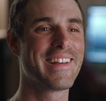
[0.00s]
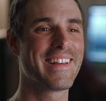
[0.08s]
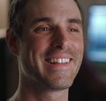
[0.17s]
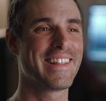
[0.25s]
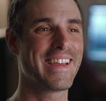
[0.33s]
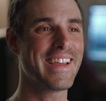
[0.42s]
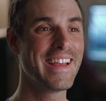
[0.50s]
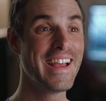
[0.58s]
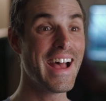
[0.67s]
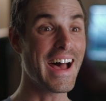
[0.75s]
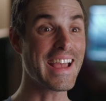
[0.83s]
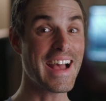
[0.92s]
well, like,
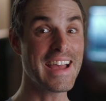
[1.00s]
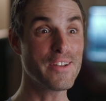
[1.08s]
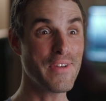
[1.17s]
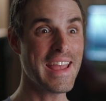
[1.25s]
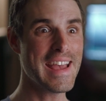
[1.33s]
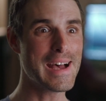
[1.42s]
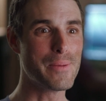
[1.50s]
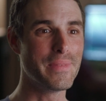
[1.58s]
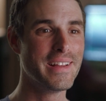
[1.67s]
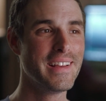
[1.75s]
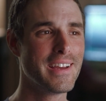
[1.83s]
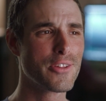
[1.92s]
I kind of am.
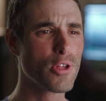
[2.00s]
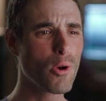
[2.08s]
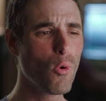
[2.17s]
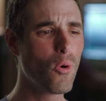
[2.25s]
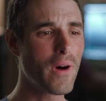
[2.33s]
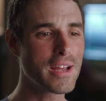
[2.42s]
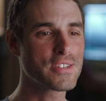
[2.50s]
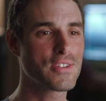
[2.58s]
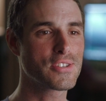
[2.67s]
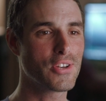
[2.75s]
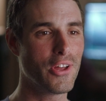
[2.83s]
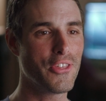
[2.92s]
And they're like, well, why isn't
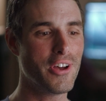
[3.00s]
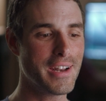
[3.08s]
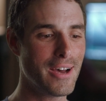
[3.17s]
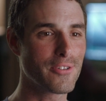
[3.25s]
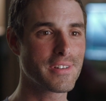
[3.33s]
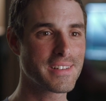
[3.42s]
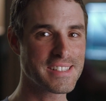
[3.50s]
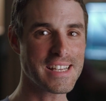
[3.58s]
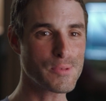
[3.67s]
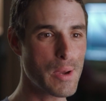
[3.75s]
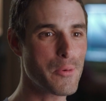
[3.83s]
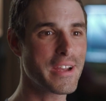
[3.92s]
this all thought out? Because
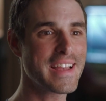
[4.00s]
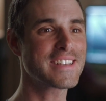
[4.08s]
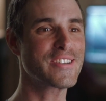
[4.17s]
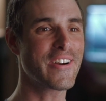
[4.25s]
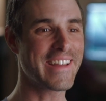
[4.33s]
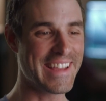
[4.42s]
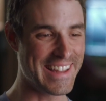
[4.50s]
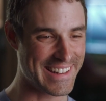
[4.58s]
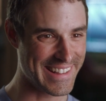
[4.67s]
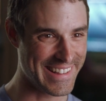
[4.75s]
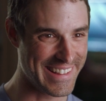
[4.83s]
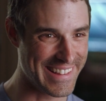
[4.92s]
that's why we're kickstarting it.